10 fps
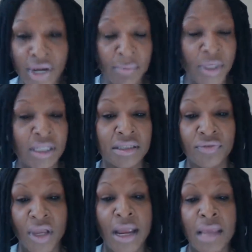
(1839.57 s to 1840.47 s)
right? Because
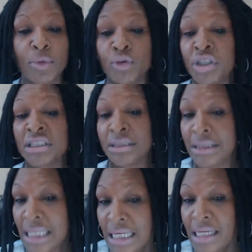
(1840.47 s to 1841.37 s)
if they're able to
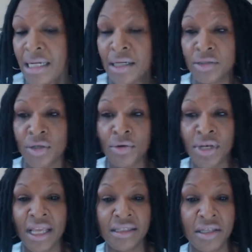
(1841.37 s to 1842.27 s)
see
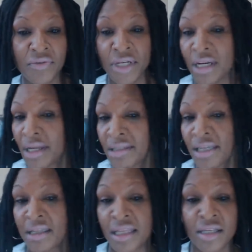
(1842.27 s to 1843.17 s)
certain activity, they can
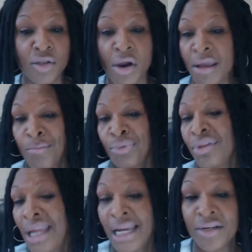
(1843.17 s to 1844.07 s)
say things are in
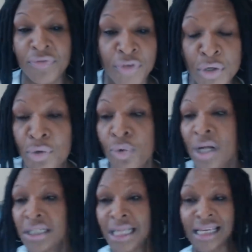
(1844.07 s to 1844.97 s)
plain
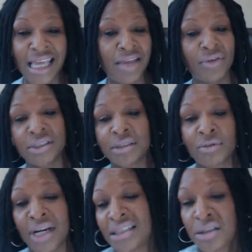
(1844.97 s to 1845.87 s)
view. That gave us
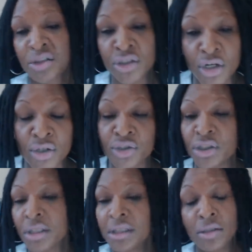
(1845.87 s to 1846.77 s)
the right to
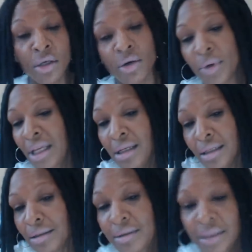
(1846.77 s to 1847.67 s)
search,
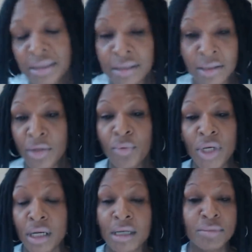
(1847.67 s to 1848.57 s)
And listen,
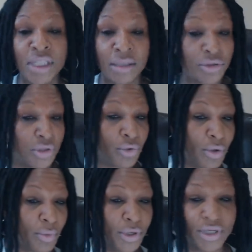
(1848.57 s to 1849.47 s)
when it comes down to
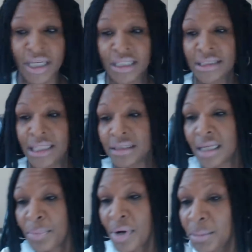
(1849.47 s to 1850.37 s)
your word against theirs,
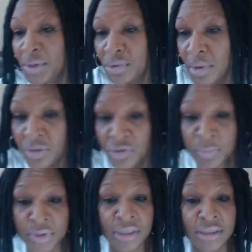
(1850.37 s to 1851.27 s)
I promise you
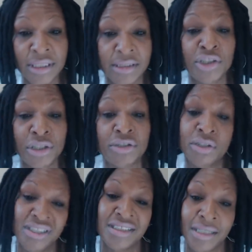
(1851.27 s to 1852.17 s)
100% that the judge
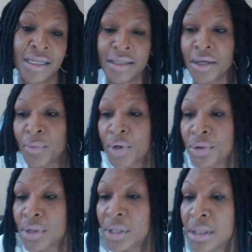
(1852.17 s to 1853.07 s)
is gonna take their
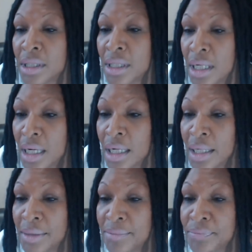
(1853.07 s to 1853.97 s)
word.
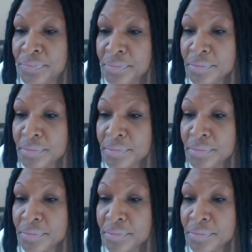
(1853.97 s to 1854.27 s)
Um,